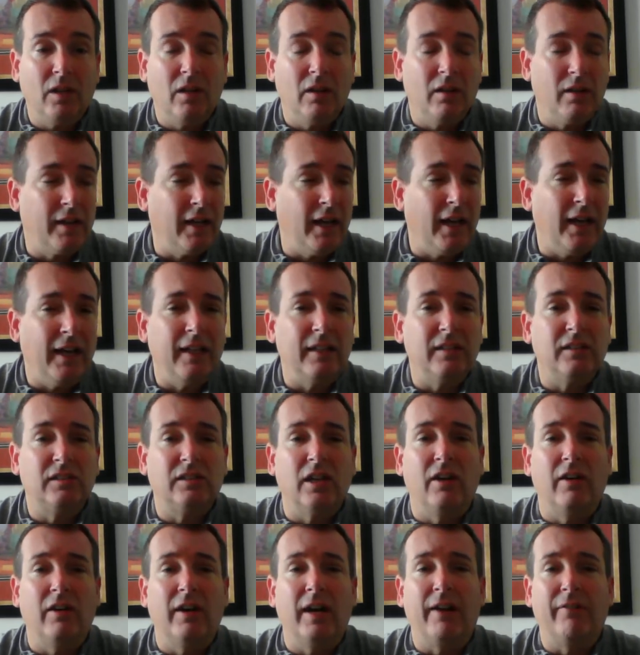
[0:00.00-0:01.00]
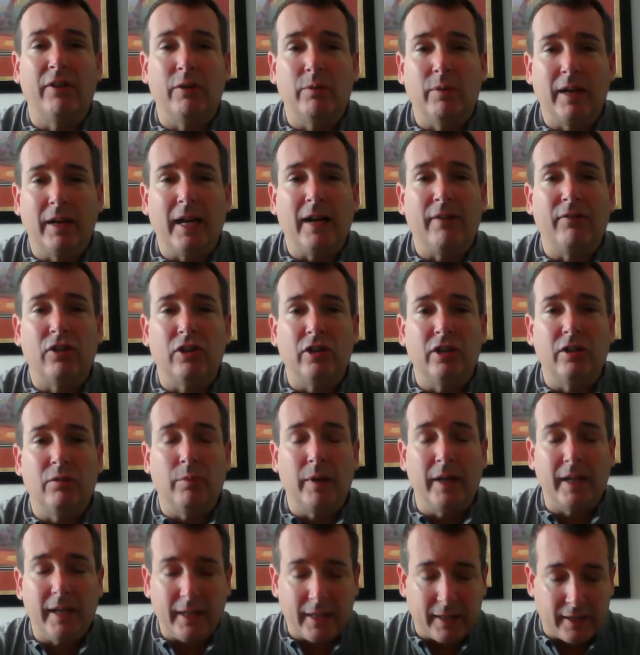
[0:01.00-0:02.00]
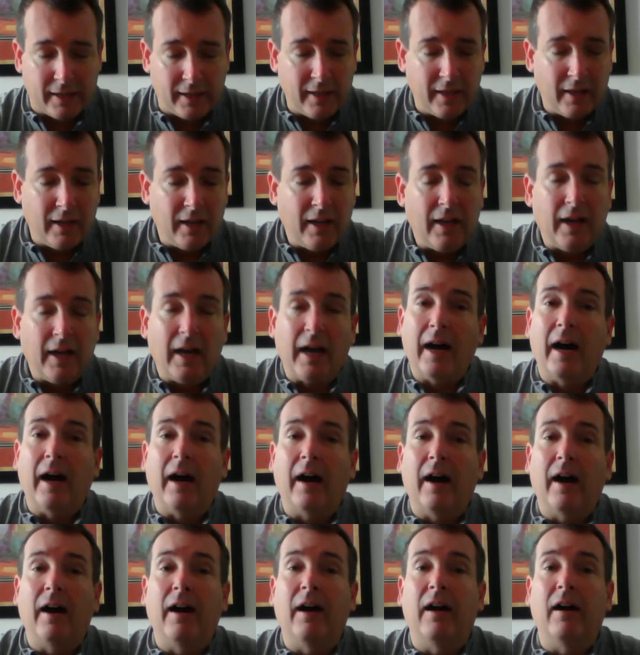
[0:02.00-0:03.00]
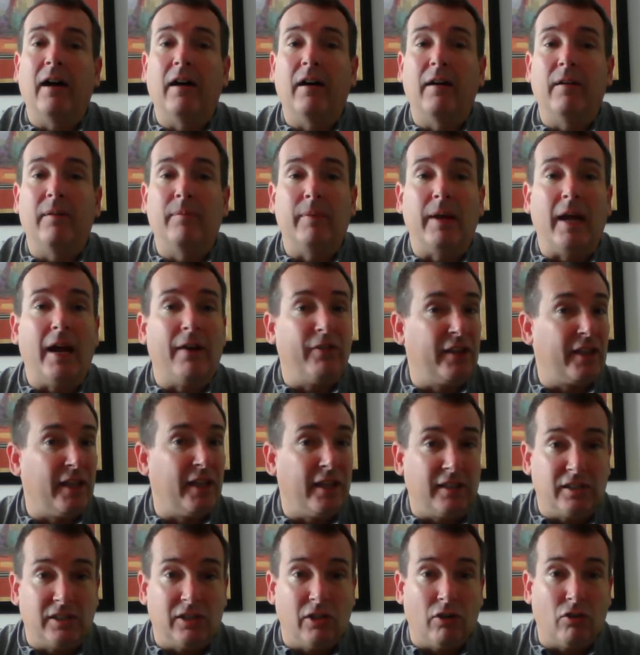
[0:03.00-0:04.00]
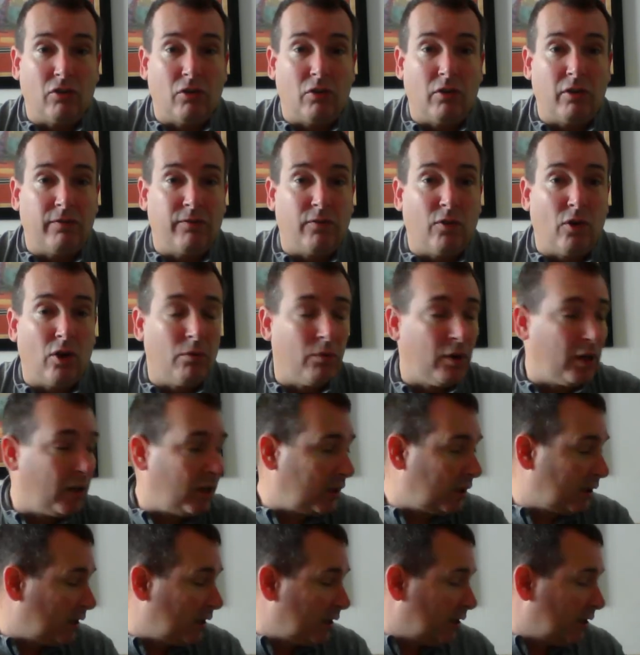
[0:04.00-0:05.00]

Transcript: Okay, so everyone have a good week. Everything's still going forward.